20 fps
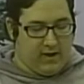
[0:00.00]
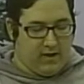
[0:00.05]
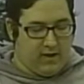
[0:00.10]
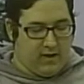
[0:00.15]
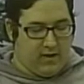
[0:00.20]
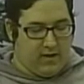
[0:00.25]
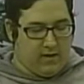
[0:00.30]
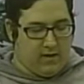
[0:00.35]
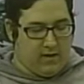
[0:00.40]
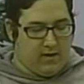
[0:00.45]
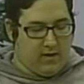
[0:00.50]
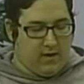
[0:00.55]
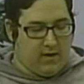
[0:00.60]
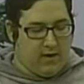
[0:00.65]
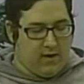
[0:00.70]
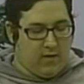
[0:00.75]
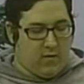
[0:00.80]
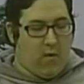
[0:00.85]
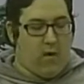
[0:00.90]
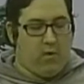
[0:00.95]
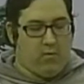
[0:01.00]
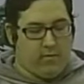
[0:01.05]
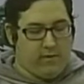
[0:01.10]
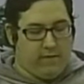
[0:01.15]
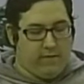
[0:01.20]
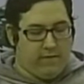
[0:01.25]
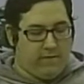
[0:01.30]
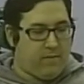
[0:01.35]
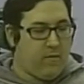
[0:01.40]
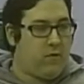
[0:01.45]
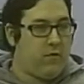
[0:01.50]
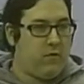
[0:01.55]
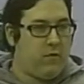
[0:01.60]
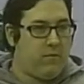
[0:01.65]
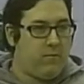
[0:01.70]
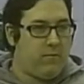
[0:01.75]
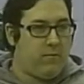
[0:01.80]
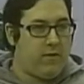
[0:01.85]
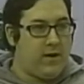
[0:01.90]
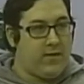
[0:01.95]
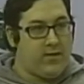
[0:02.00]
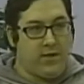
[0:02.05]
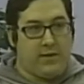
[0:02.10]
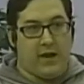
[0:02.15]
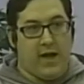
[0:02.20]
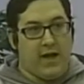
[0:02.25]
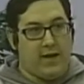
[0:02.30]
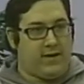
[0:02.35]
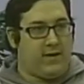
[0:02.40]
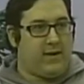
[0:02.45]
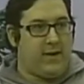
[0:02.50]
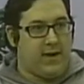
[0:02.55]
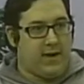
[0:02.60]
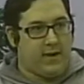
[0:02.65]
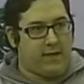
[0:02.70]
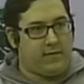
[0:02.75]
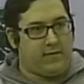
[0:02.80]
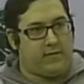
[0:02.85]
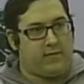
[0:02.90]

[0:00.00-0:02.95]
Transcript: a quality photo and then editing it?